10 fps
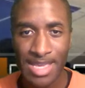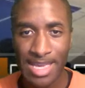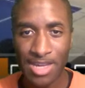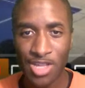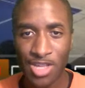
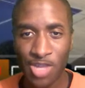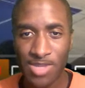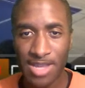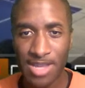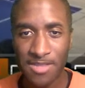A
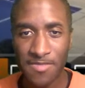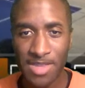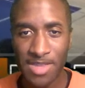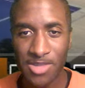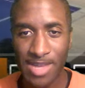closeout
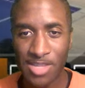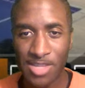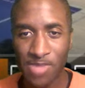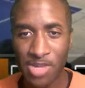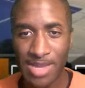defender as
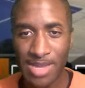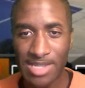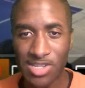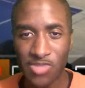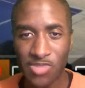well as
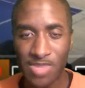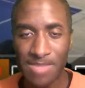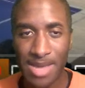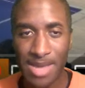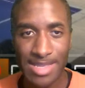this
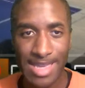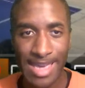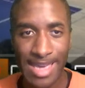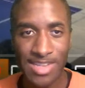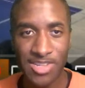rebounding
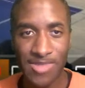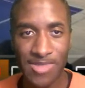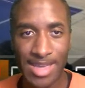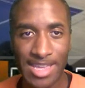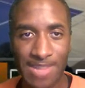action
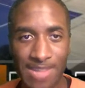right here.